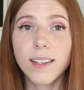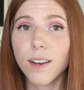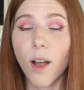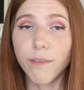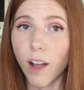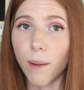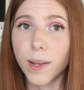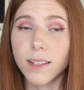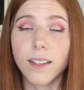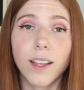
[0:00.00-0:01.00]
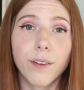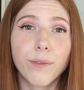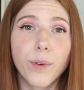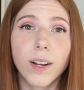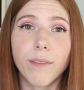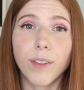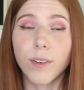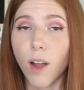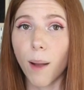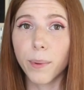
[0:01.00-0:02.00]
cannot vomit, therefore if
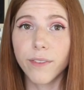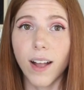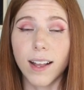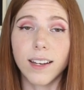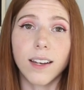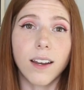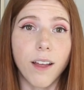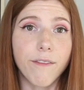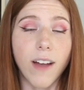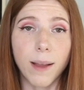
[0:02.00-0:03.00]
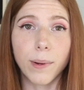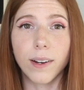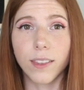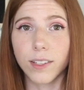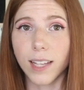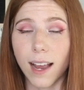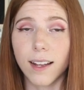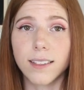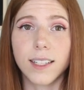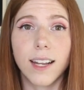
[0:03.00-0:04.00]
they're not provided enough fiber in their
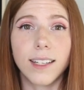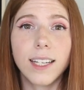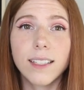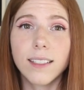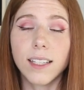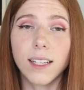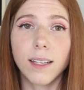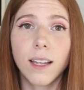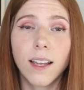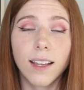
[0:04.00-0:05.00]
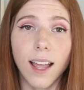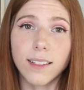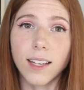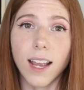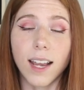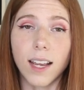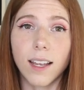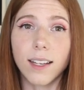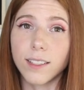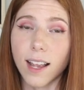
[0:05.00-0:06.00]
diet, can easily get
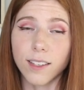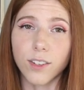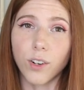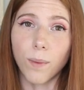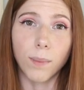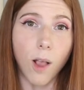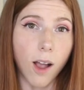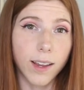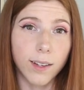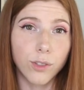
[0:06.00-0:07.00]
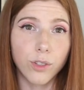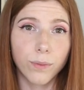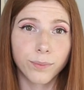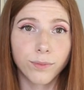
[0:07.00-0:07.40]
a intestinal blockage.